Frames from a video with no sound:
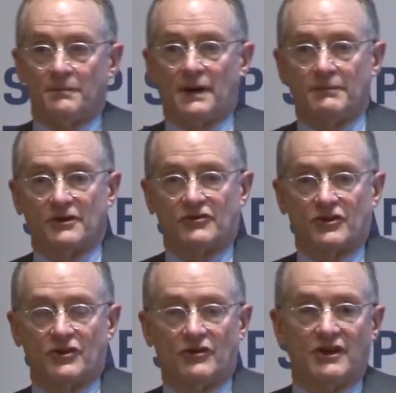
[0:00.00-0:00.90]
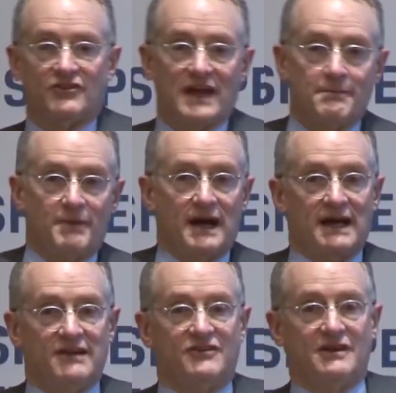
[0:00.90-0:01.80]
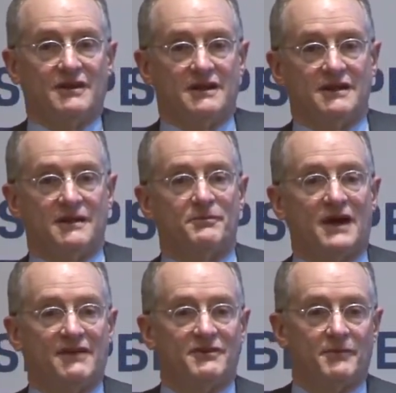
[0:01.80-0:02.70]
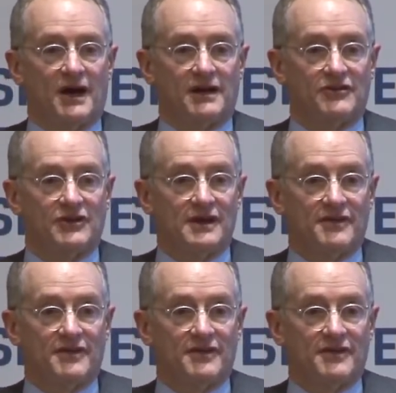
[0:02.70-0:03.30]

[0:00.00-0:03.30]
public securities and buys in the private markets,